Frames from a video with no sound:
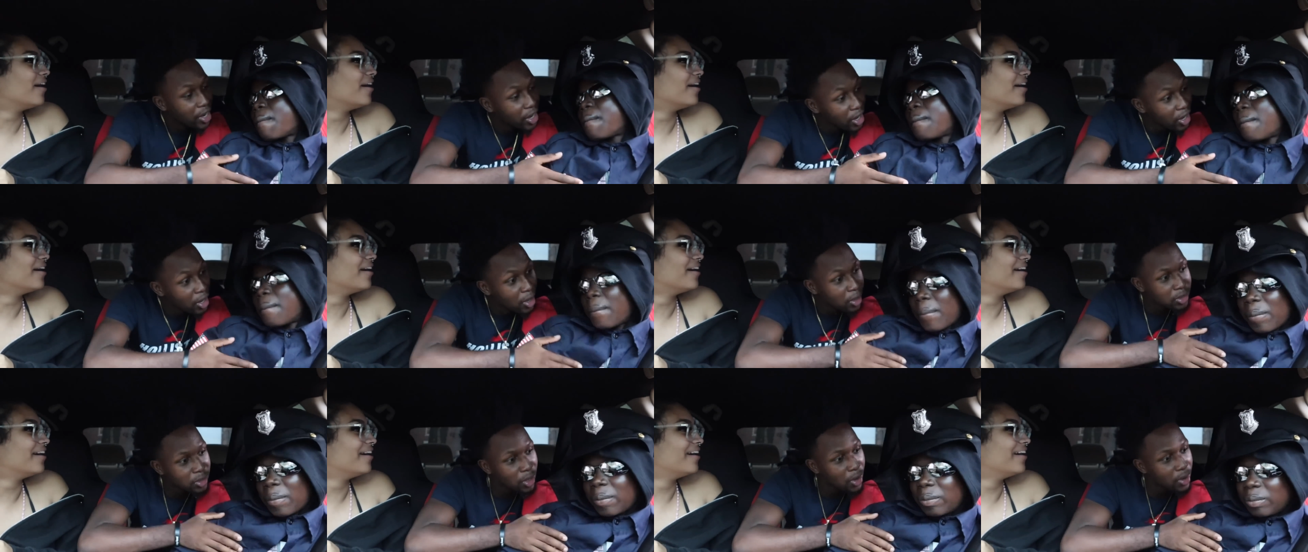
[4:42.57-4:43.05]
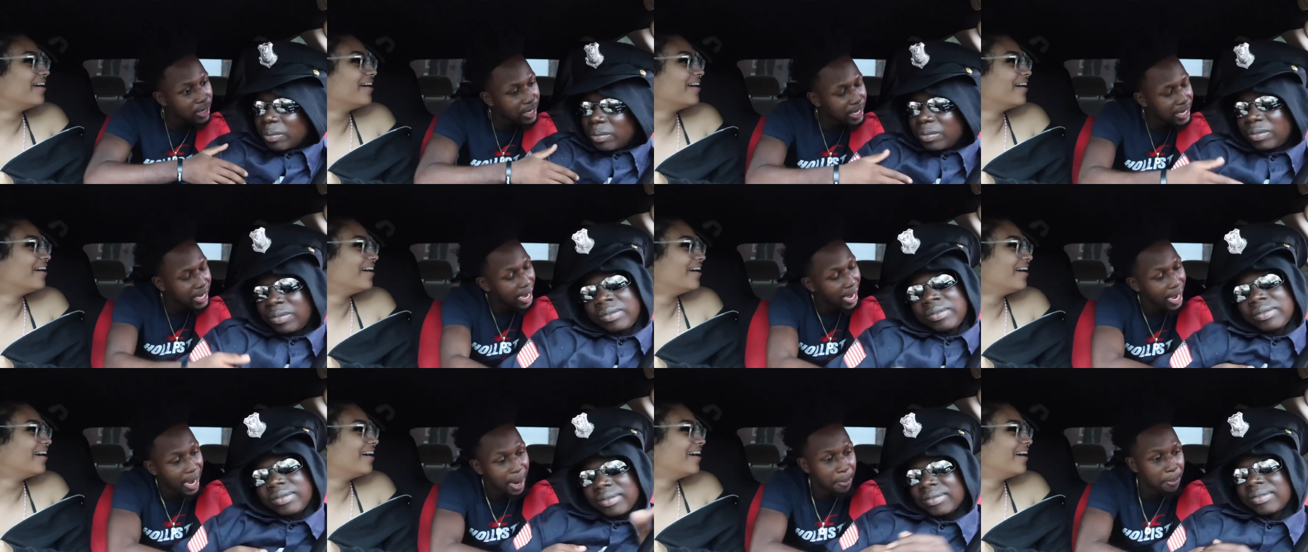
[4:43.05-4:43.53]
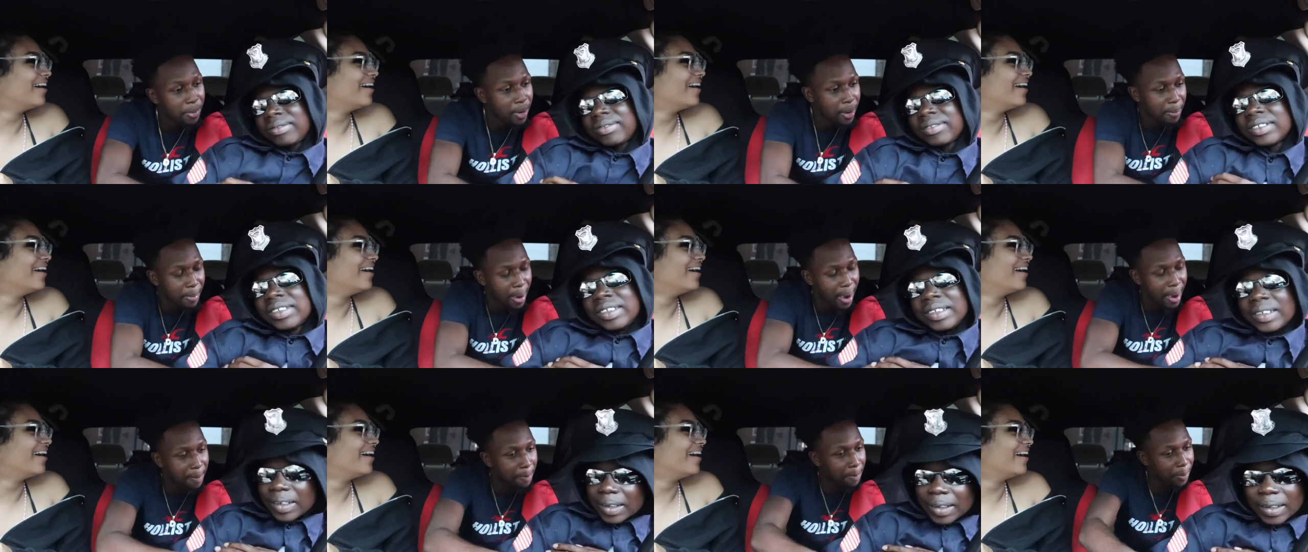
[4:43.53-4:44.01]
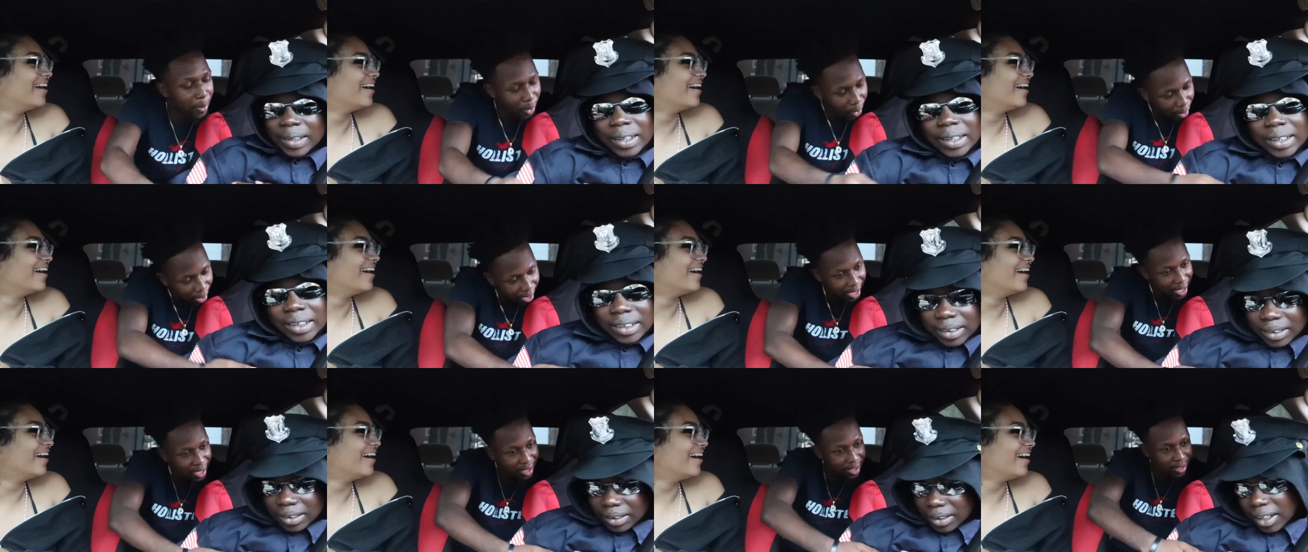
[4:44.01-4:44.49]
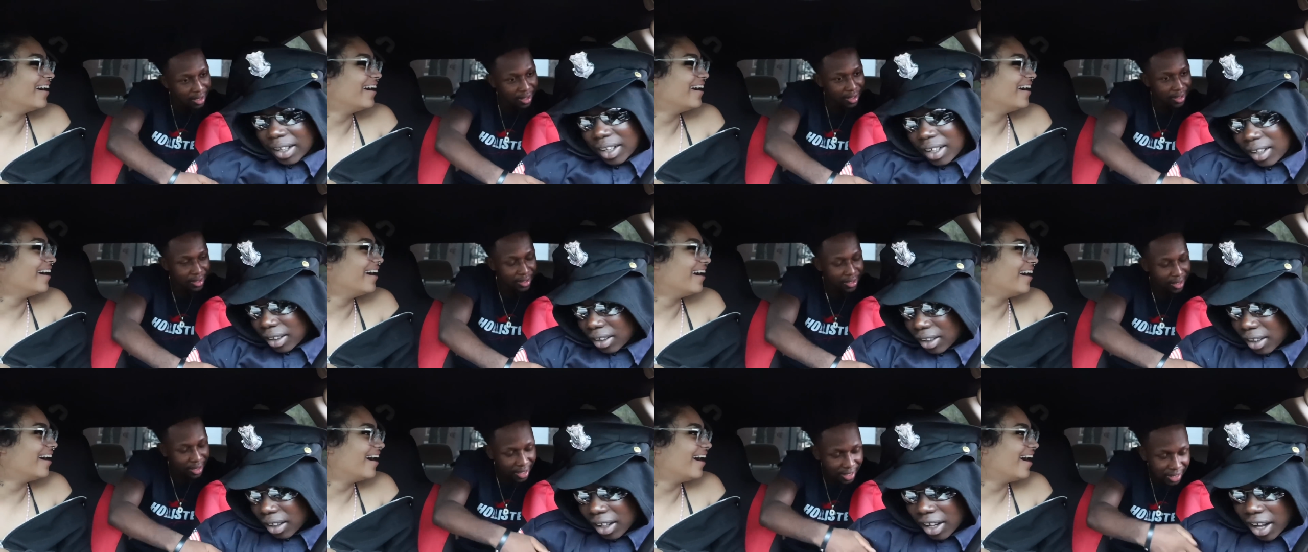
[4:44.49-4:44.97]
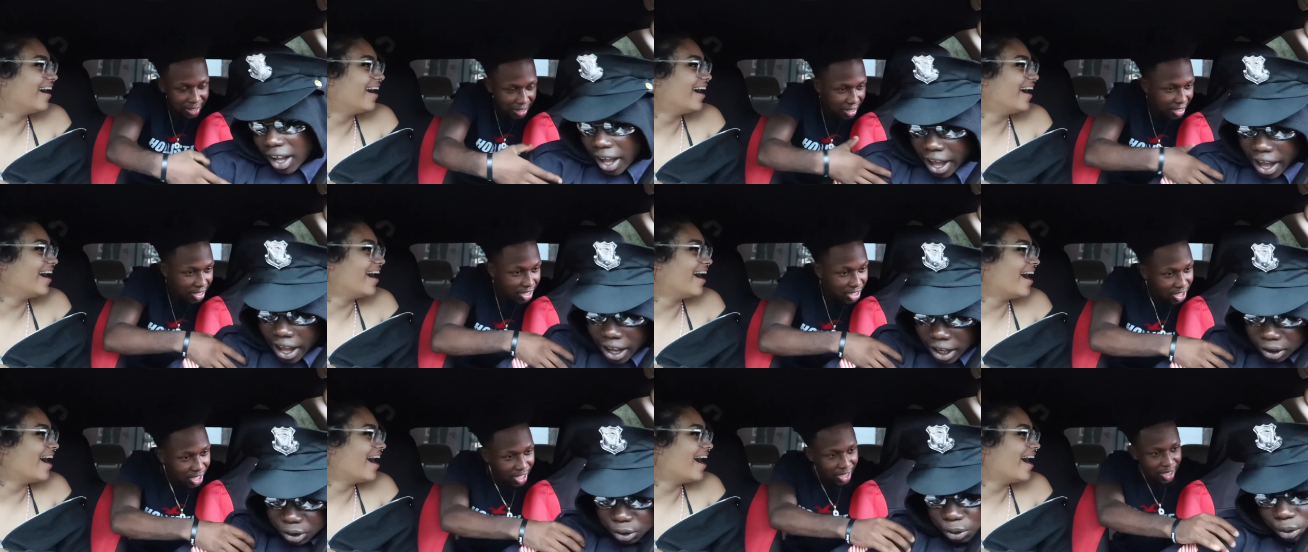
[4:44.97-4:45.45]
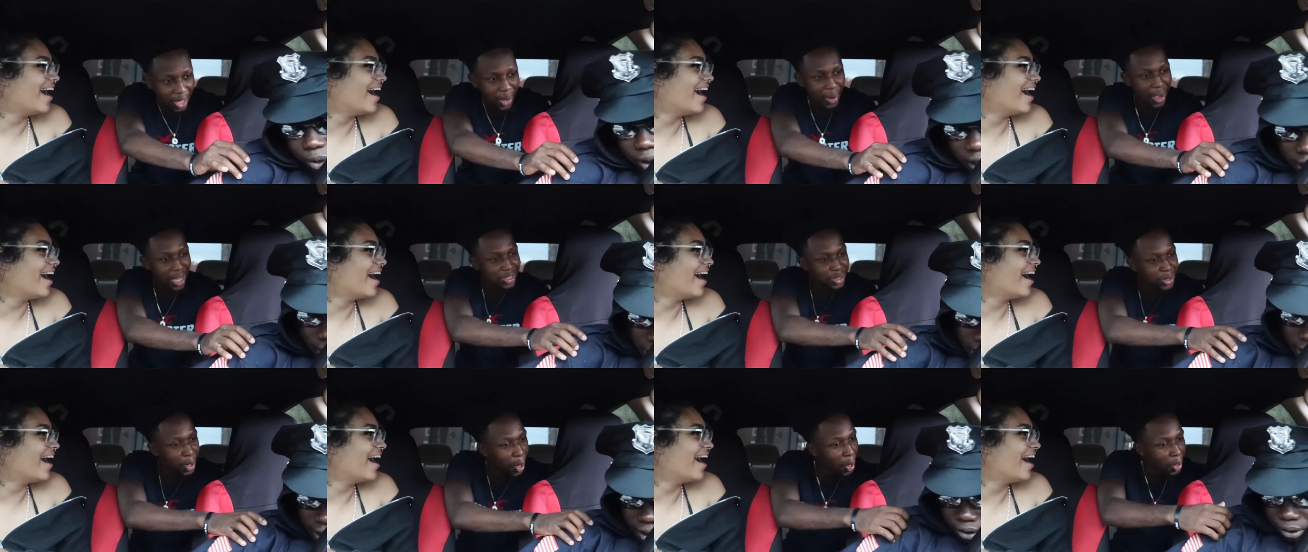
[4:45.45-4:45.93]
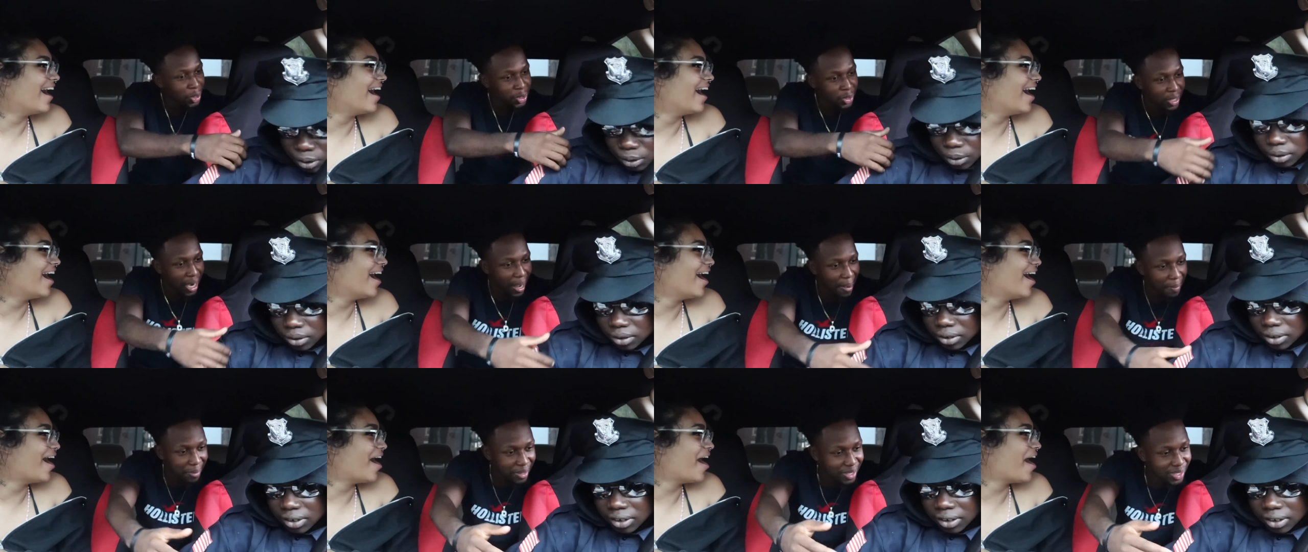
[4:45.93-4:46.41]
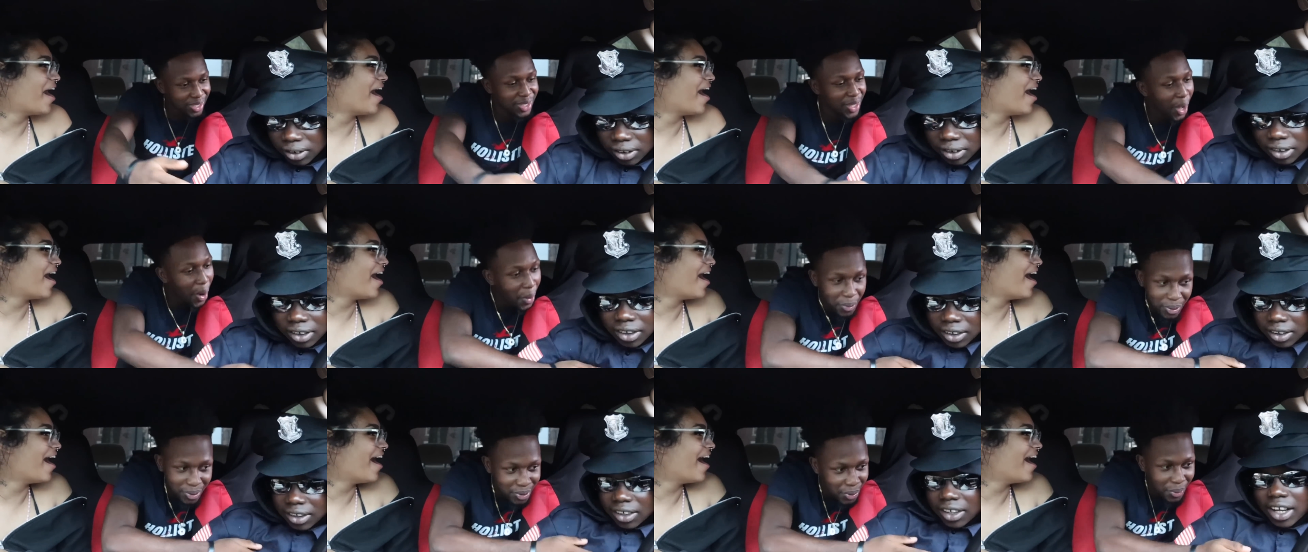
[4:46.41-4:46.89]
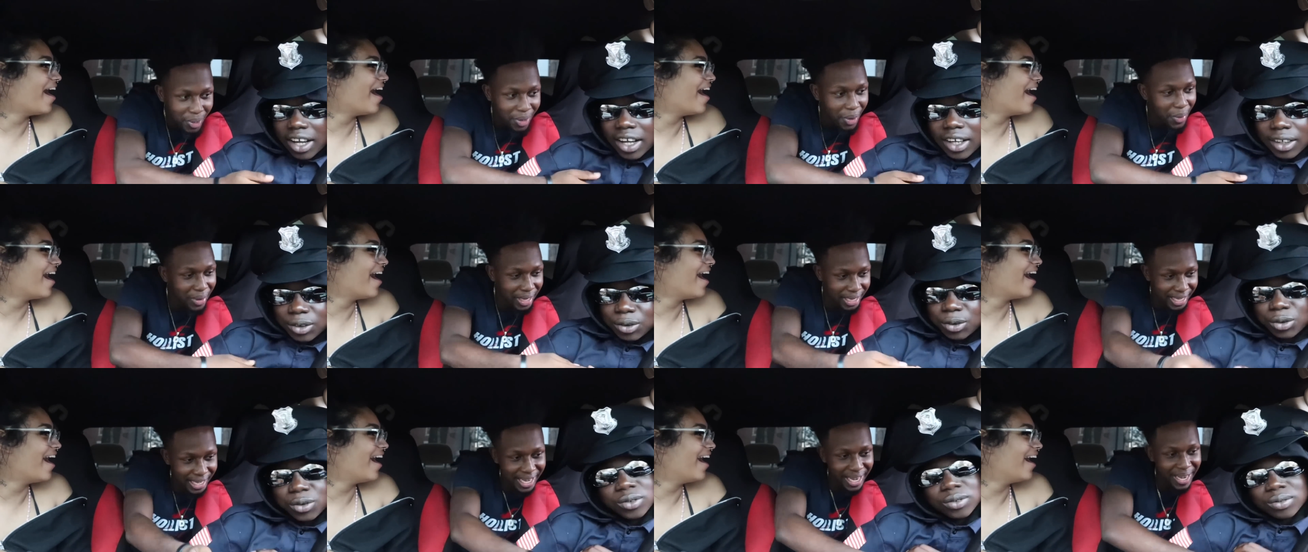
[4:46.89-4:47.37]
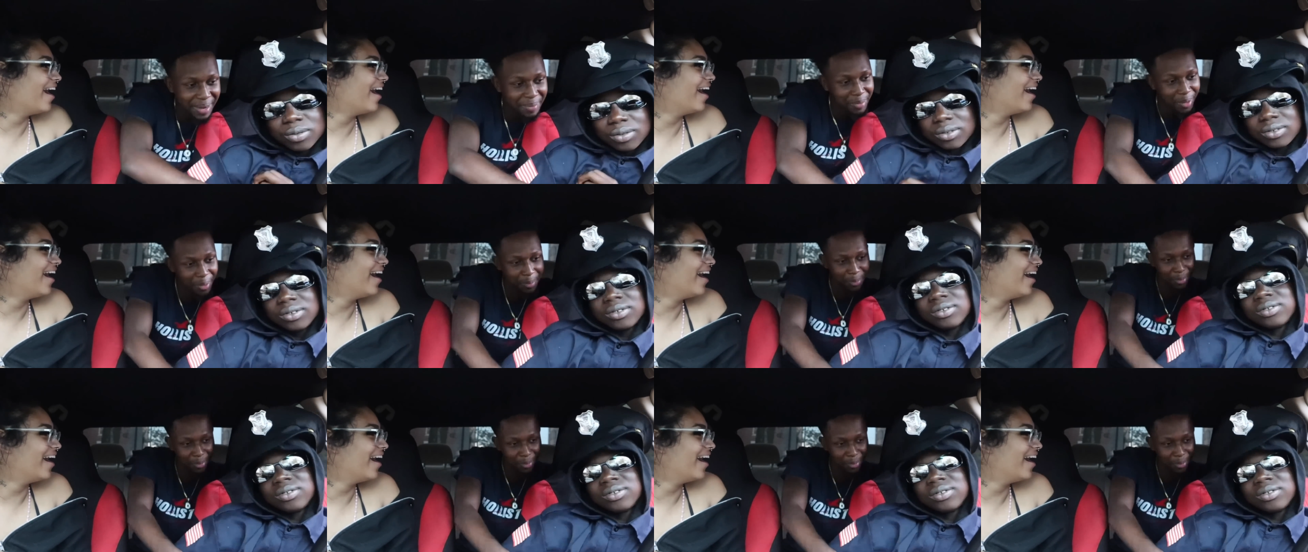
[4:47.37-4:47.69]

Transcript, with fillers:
Speaker 1: girls on camera, my boy. No, no. shit, though, I, I told you that, but don't do it on camera,